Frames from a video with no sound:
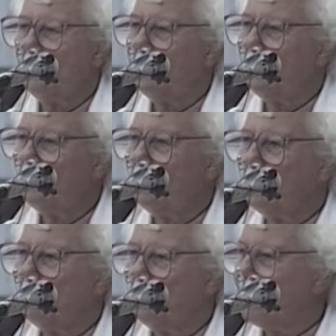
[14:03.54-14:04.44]
uh,
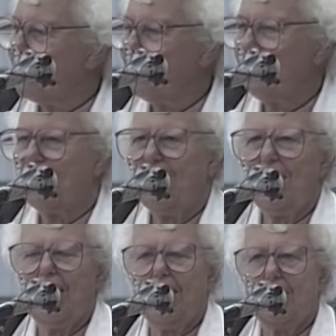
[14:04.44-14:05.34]
under budget.
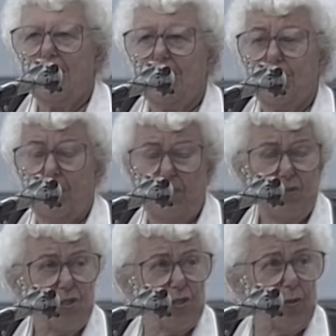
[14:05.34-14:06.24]
And, and
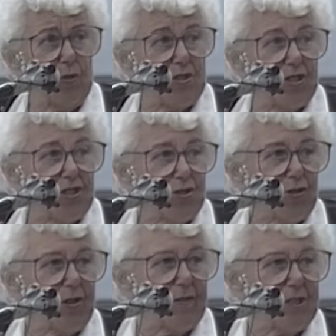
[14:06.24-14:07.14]
so was the
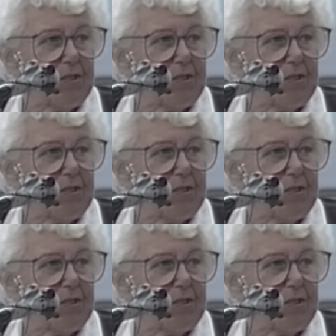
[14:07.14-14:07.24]
story of